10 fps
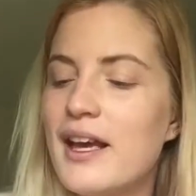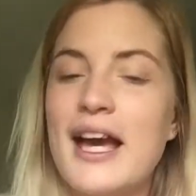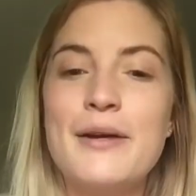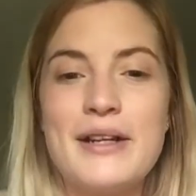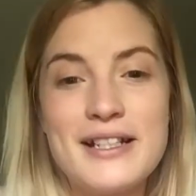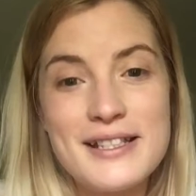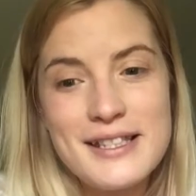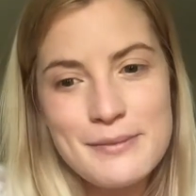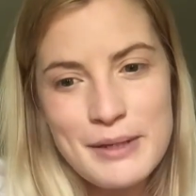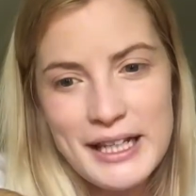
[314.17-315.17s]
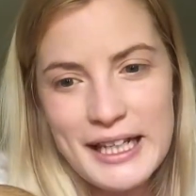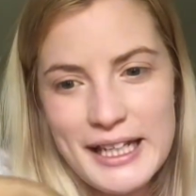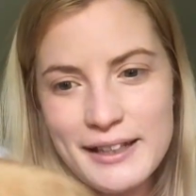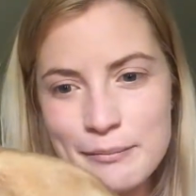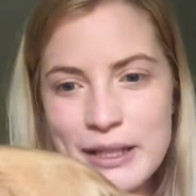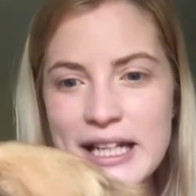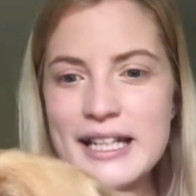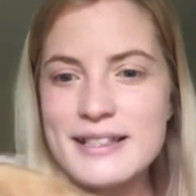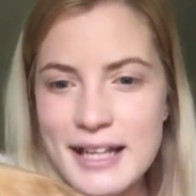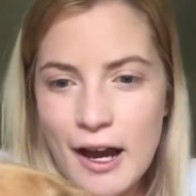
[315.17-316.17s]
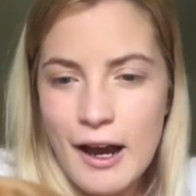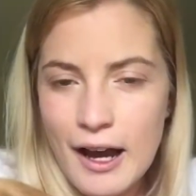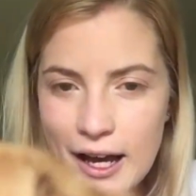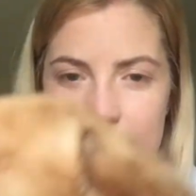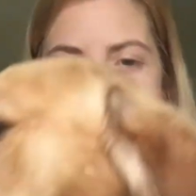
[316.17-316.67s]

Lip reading: Anyway, this is Millie. Millie, say hi.